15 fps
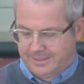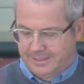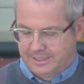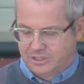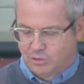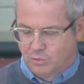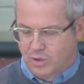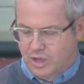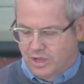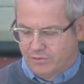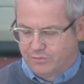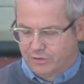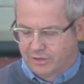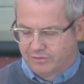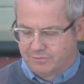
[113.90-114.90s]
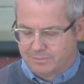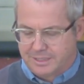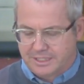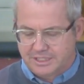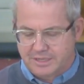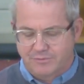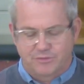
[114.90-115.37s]
It's a world full of
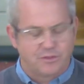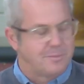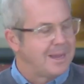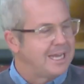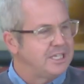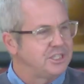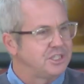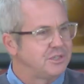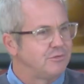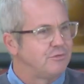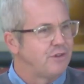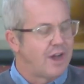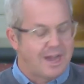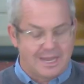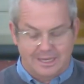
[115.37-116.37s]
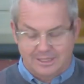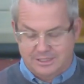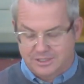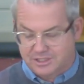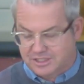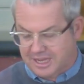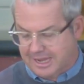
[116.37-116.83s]
misinformation,
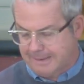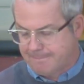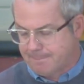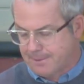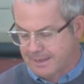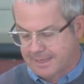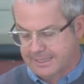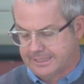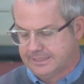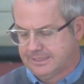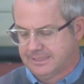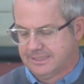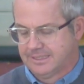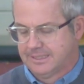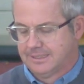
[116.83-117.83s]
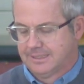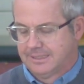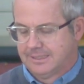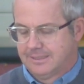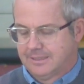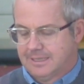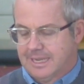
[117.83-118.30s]
violence, and pain.
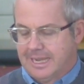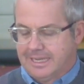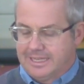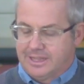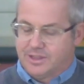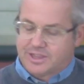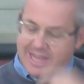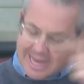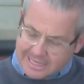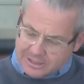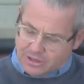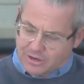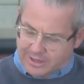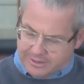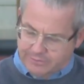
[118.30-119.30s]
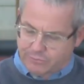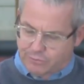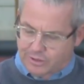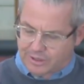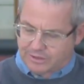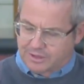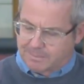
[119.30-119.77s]
And in that kind of
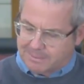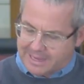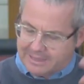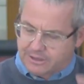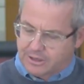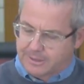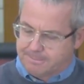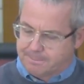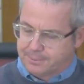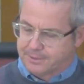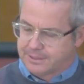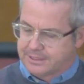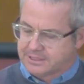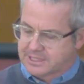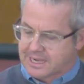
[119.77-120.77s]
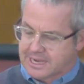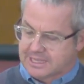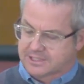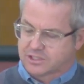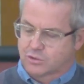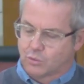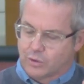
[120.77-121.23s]
world, the black eyed peas
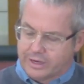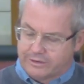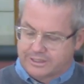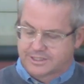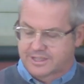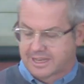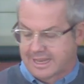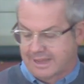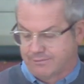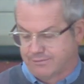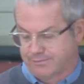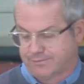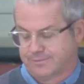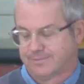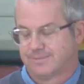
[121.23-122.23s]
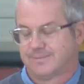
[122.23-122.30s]
ask, Where is the love?